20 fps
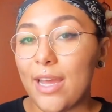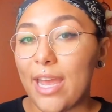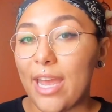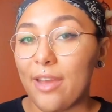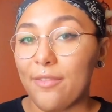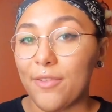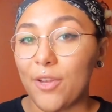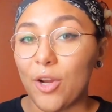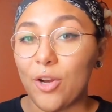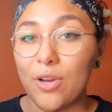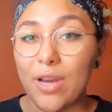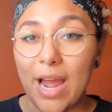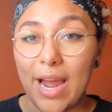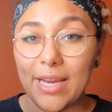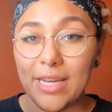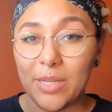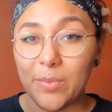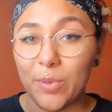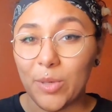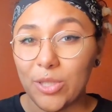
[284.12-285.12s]
if you're
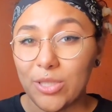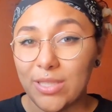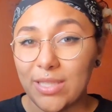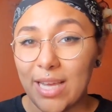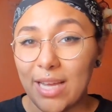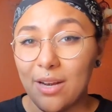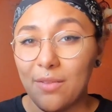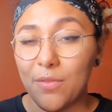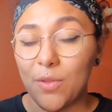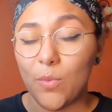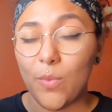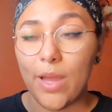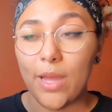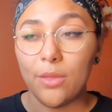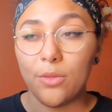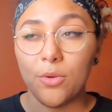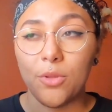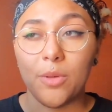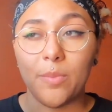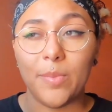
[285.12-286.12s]
90% of the way
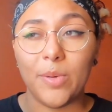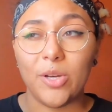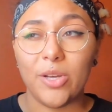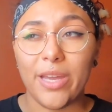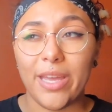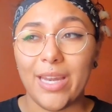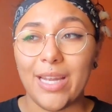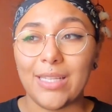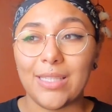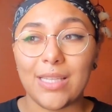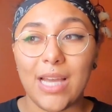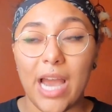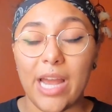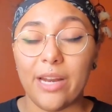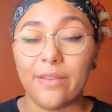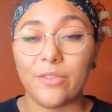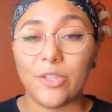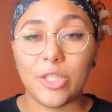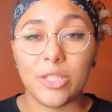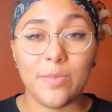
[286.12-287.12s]
through the book and it's kind
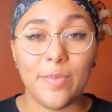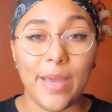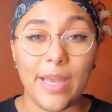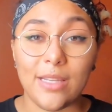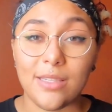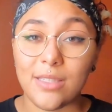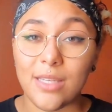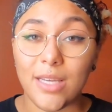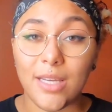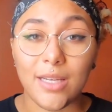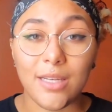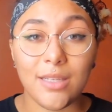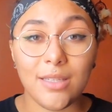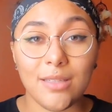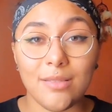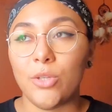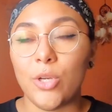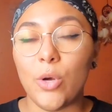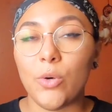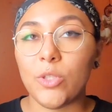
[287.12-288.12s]
of just basic,
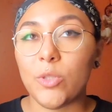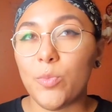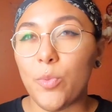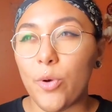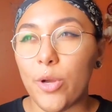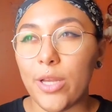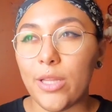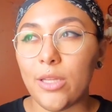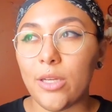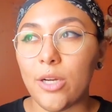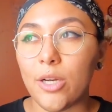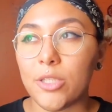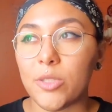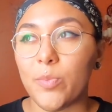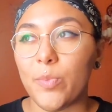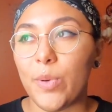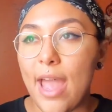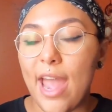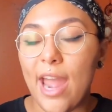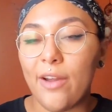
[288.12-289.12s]
no spoilers,
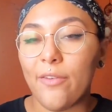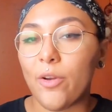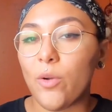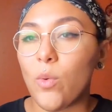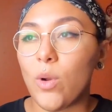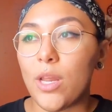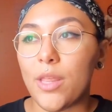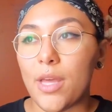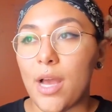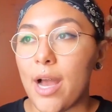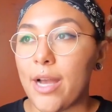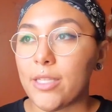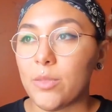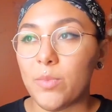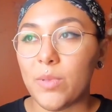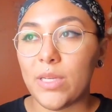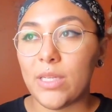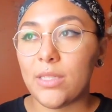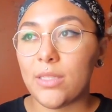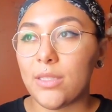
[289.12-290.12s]
every one of the
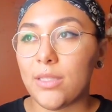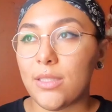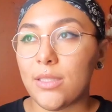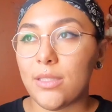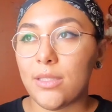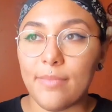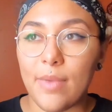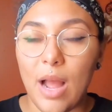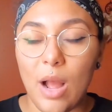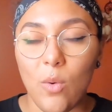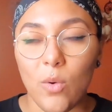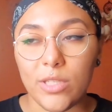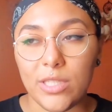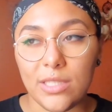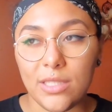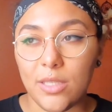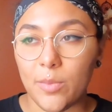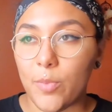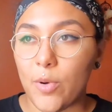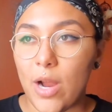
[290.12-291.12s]
husbands, I
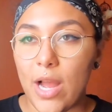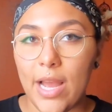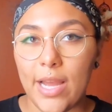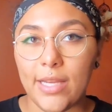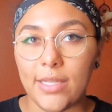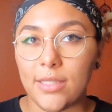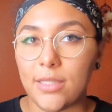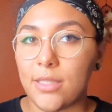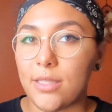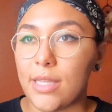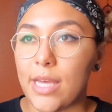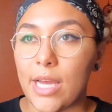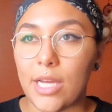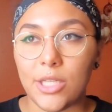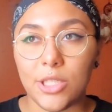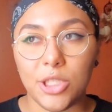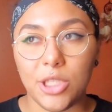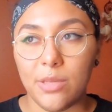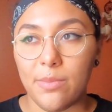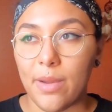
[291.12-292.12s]
wasn't surprised
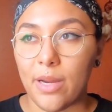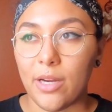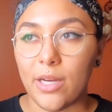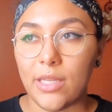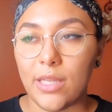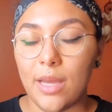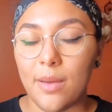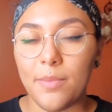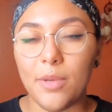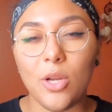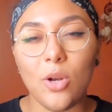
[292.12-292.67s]
that she married them.